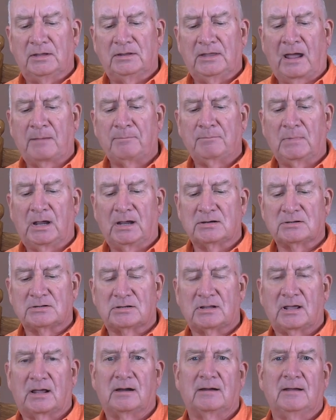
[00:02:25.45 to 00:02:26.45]
That
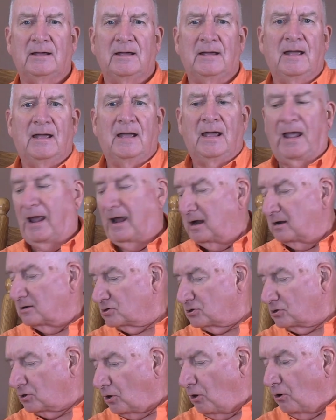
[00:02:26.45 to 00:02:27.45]
means that a
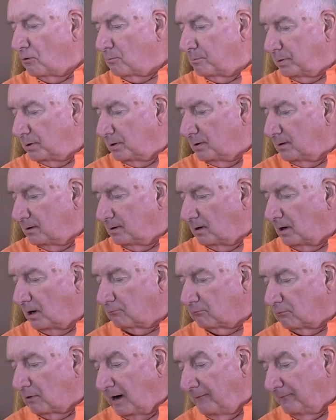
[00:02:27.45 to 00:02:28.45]
scope,
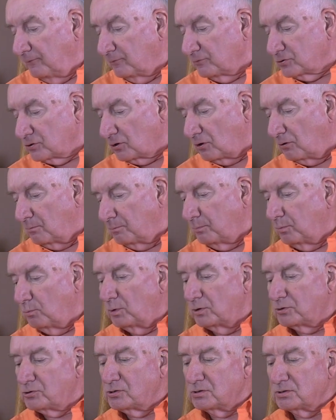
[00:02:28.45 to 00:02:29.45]
a rifle scope,
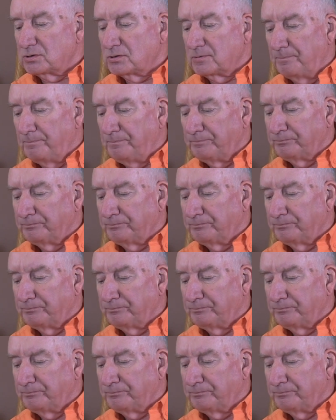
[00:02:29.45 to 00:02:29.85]
which is